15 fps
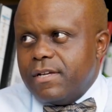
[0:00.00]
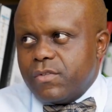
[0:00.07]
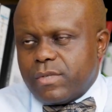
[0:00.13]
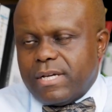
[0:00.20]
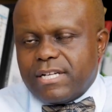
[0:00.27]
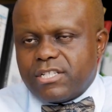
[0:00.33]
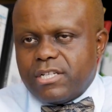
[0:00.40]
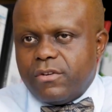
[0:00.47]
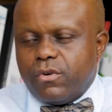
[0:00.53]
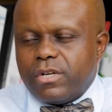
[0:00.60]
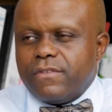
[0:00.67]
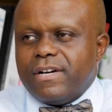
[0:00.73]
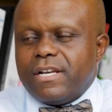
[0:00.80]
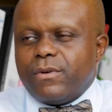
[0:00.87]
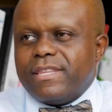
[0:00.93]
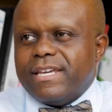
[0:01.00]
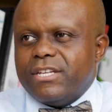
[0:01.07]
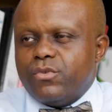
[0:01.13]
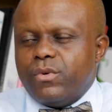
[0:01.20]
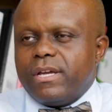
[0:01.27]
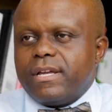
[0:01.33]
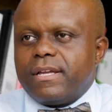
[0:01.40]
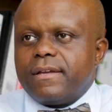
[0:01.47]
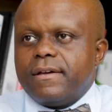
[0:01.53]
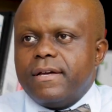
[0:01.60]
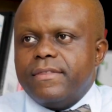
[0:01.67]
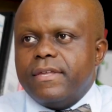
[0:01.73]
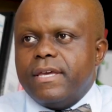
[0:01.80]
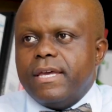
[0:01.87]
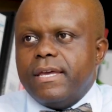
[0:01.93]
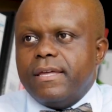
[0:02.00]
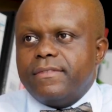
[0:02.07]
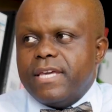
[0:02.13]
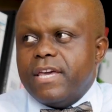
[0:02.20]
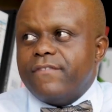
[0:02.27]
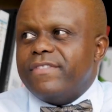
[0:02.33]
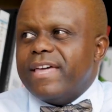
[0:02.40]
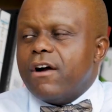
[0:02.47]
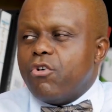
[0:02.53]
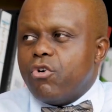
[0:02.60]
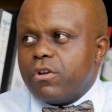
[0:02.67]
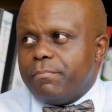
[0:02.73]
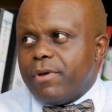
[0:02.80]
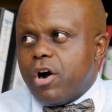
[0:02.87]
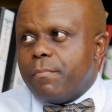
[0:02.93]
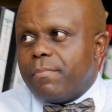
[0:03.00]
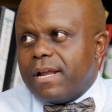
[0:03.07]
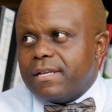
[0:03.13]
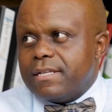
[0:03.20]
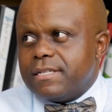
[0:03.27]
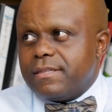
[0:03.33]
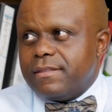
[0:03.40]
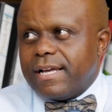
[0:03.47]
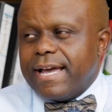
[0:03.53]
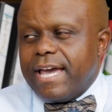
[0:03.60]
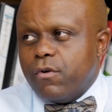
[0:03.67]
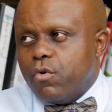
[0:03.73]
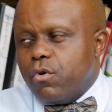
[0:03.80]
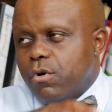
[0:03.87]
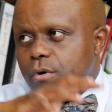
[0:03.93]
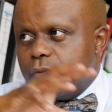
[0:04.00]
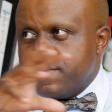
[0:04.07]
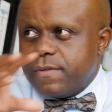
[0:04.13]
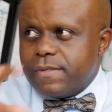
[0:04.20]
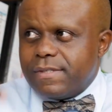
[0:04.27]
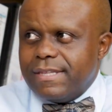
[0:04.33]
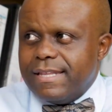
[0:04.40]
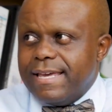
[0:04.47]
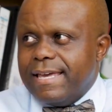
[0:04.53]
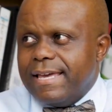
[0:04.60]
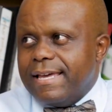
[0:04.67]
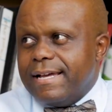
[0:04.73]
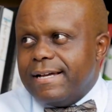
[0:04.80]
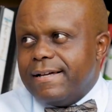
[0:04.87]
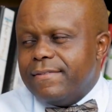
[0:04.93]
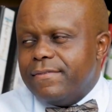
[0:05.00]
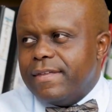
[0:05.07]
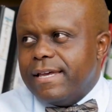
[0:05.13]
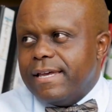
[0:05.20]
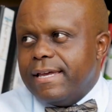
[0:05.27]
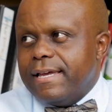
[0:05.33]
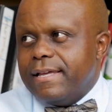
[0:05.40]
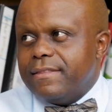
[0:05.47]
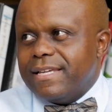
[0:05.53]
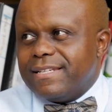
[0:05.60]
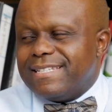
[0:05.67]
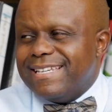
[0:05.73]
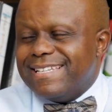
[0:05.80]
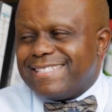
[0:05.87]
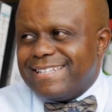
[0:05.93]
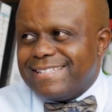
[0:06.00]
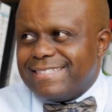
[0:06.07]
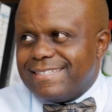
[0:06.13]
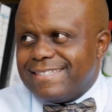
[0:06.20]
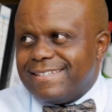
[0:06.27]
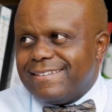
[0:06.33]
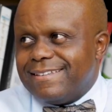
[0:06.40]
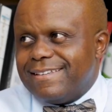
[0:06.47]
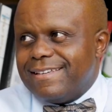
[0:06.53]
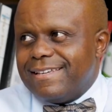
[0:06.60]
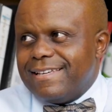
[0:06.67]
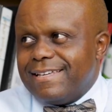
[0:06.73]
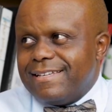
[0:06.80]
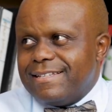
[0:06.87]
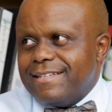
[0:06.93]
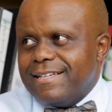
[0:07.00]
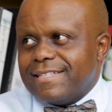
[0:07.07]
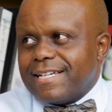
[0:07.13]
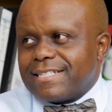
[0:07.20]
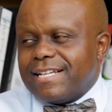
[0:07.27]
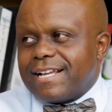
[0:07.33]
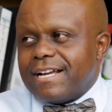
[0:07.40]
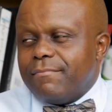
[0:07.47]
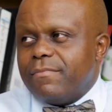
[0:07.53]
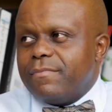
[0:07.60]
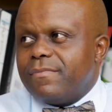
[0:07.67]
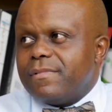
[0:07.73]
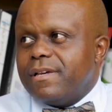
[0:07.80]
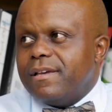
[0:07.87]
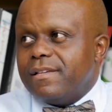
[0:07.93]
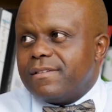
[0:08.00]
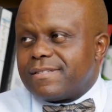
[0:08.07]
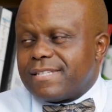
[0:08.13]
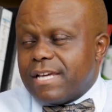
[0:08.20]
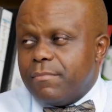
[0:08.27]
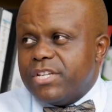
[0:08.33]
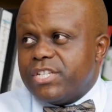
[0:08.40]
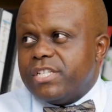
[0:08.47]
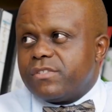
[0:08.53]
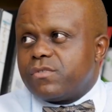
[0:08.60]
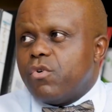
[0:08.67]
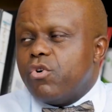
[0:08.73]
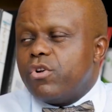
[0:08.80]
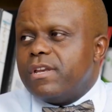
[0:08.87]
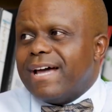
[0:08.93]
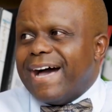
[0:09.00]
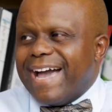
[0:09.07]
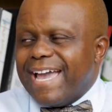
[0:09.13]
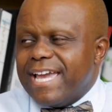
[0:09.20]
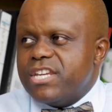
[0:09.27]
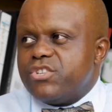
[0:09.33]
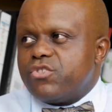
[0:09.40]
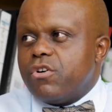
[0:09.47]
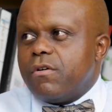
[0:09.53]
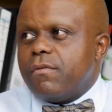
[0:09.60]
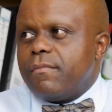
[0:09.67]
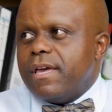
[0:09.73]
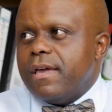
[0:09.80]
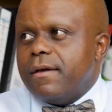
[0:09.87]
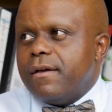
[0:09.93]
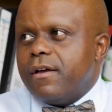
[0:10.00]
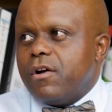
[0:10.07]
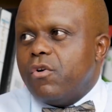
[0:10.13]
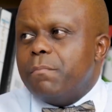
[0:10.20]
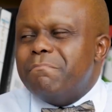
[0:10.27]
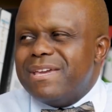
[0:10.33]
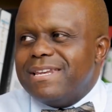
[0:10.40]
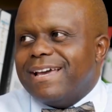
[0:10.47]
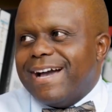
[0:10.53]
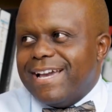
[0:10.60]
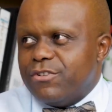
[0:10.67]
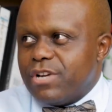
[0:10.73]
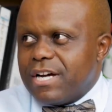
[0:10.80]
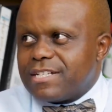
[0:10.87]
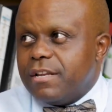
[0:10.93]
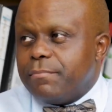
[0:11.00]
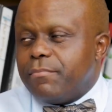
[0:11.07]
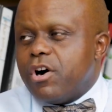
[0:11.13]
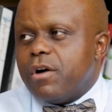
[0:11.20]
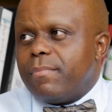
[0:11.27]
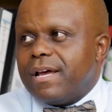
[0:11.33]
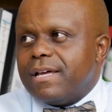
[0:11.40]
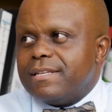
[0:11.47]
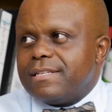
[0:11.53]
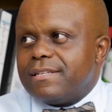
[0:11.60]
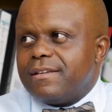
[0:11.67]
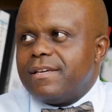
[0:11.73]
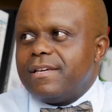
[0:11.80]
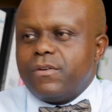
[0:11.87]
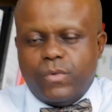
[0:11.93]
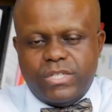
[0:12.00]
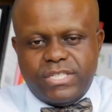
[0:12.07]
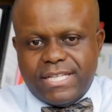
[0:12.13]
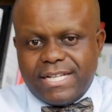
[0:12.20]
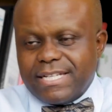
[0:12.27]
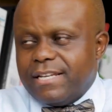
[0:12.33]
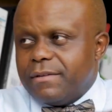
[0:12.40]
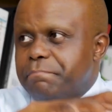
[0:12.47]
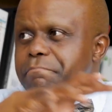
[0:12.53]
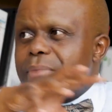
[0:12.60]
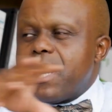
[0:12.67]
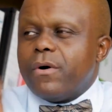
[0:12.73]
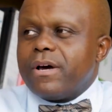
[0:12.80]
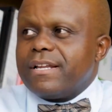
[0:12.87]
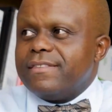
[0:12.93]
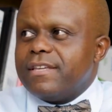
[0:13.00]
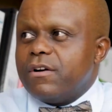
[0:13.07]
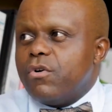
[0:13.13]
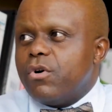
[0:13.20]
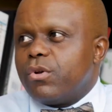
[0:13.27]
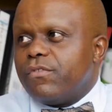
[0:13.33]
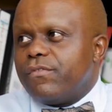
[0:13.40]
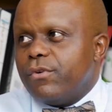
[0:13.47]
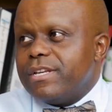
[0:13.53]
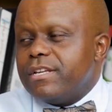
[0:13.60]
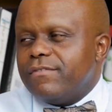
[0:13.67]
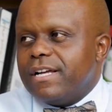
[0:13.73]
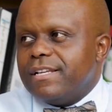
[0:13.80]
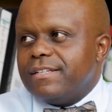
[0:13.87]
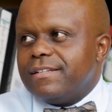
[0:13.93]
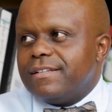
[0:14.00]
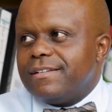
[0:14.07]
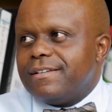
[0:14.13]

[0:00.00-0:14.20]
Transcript: So actually in Wonde Valley, what they're doing, they have their own power plant. The guy who owns the tea estates, he's actually established his own hydro, or mini hydro actually power plant, which is actually powering the whole of Wonde Valley.